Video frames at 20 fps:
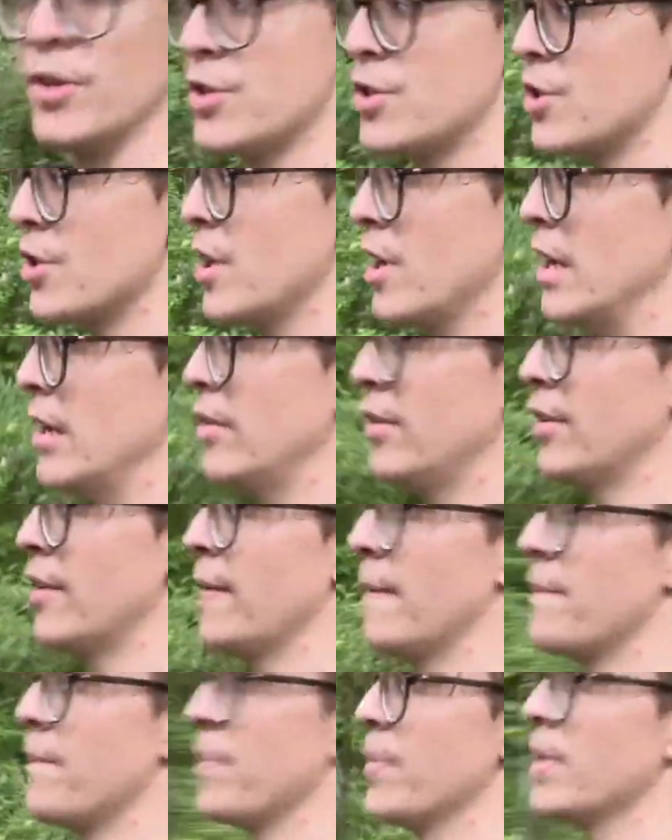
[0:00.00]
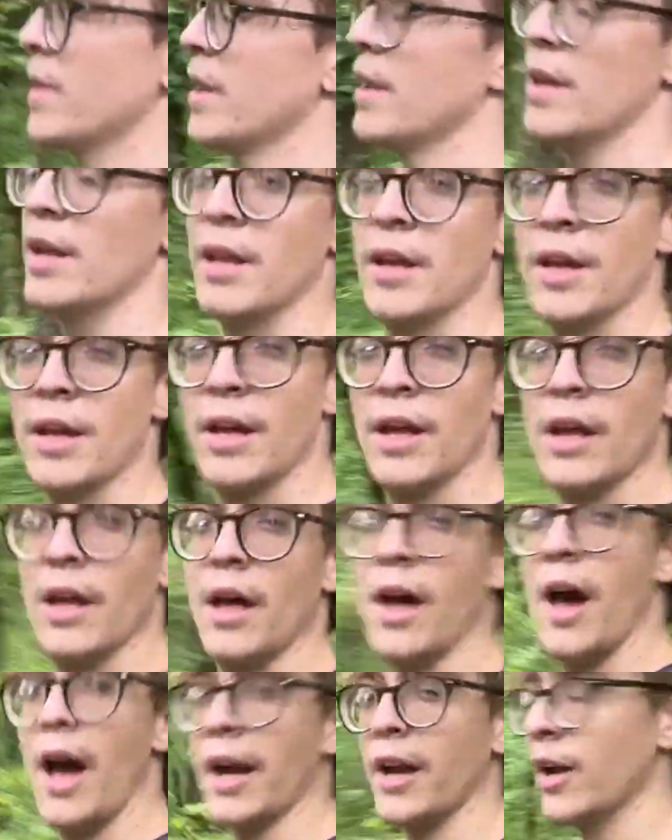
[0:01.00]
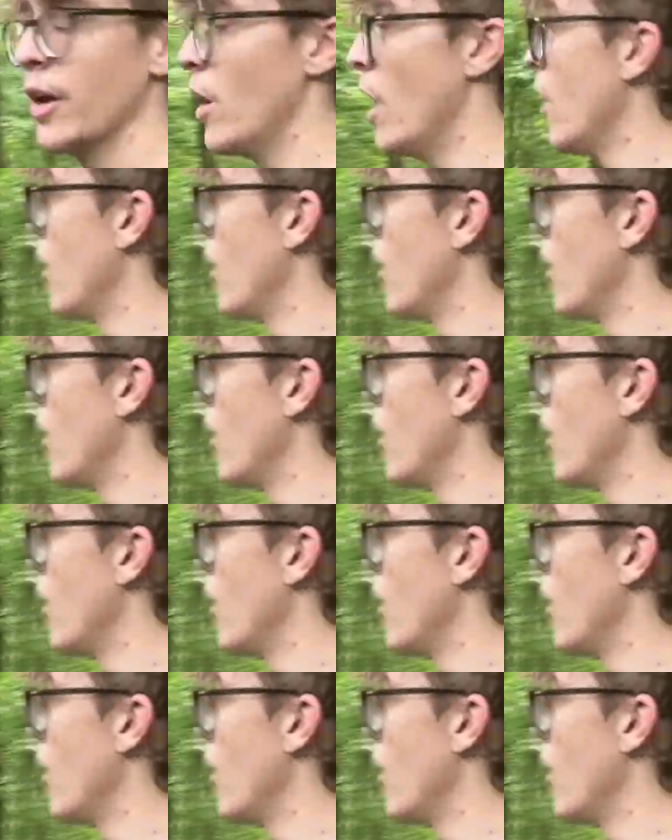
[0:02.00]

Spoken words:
trees. I can go out